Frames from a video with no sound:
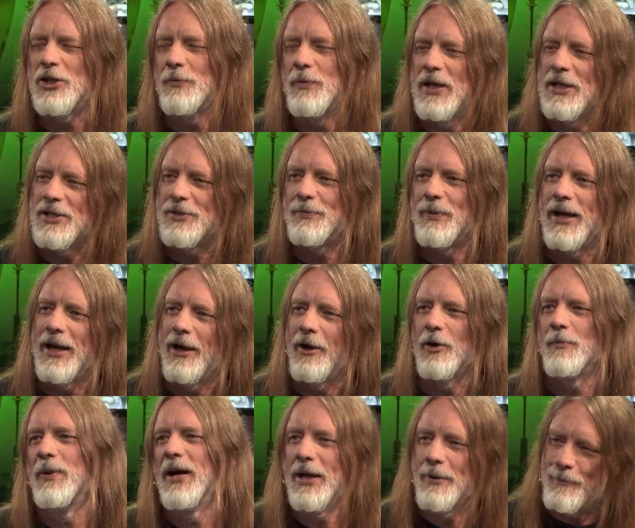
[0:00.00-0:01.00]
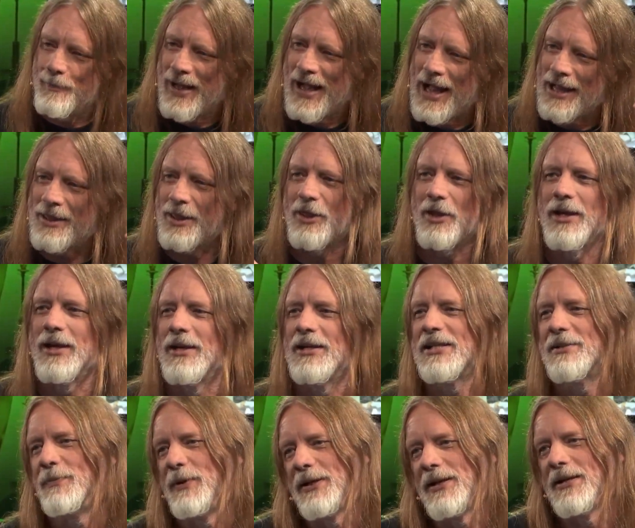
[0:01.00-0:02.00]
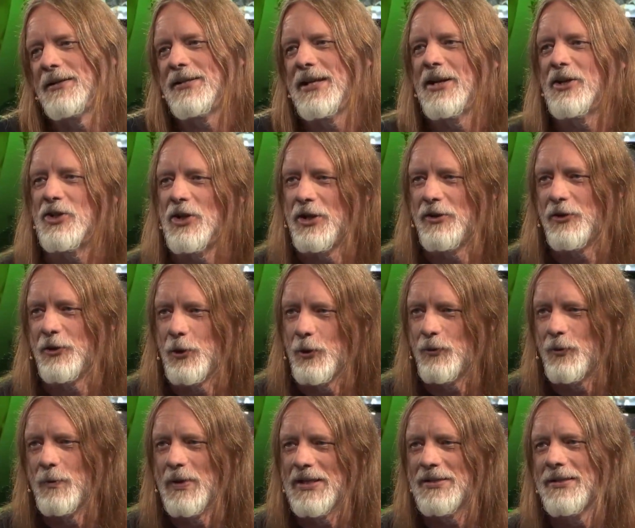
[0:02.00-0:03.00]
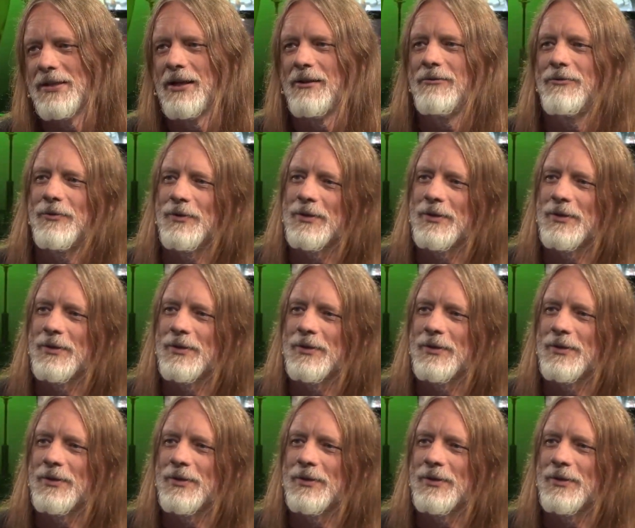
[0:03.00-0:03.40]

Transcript: to be inspired by bad things, but that's actually true for myself.